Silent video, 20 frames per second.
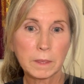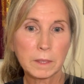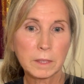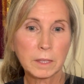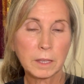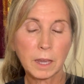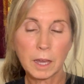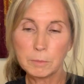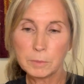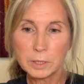
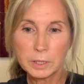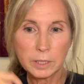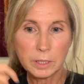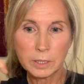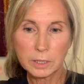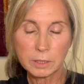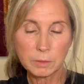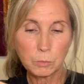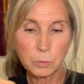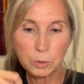I mean,
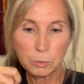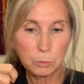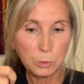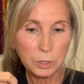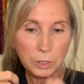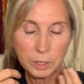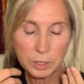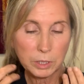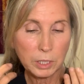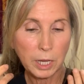we're
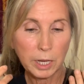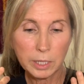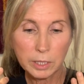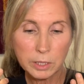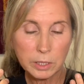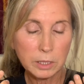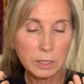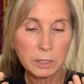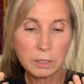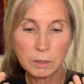not
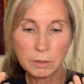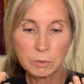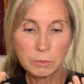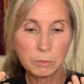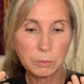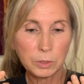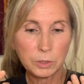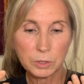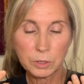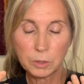tasting
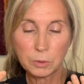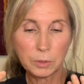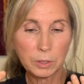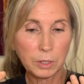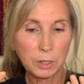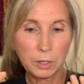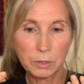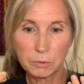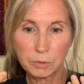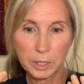what's going
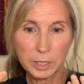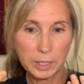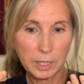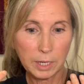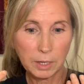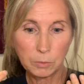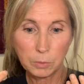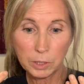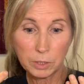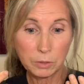on right
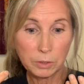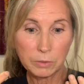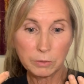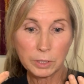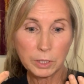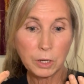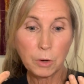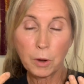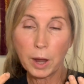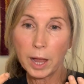now. We don't even
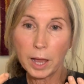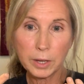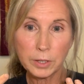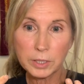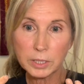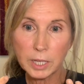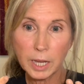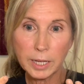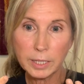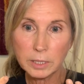know how to
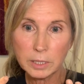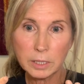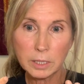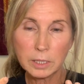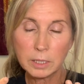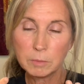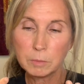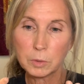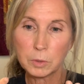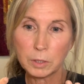taste
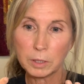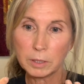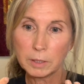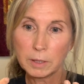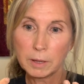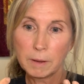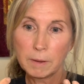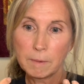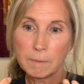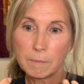anymore.
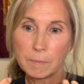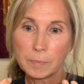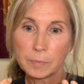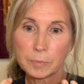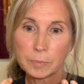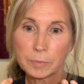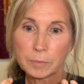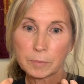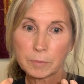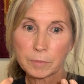
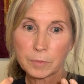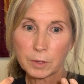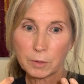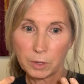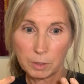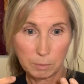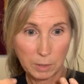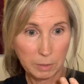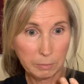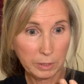
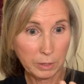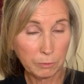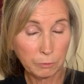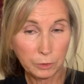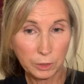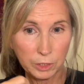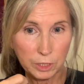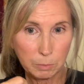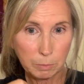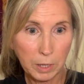Right? Maybe the
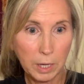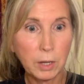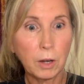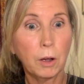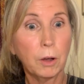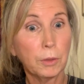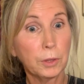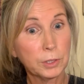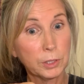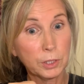first bite,
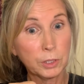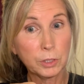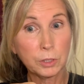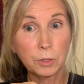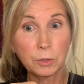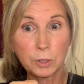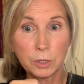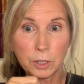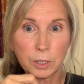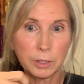oh, this is so
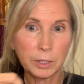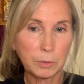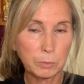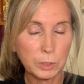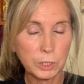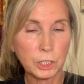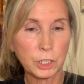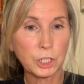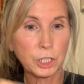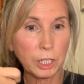good. And then we're
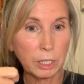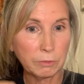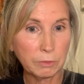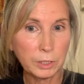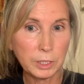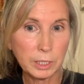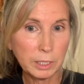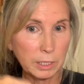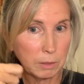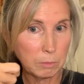just
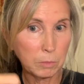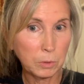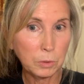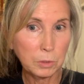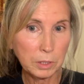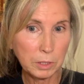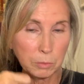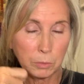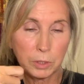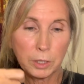shoveling in
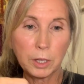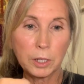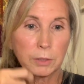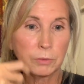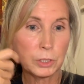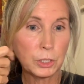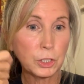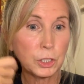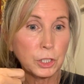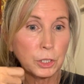more. We're not
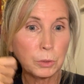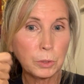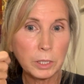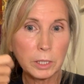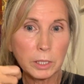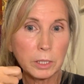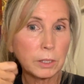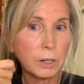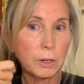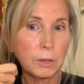even chewing
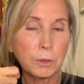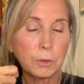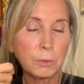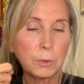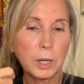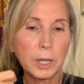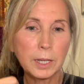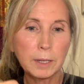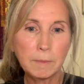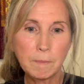it all the
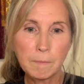way.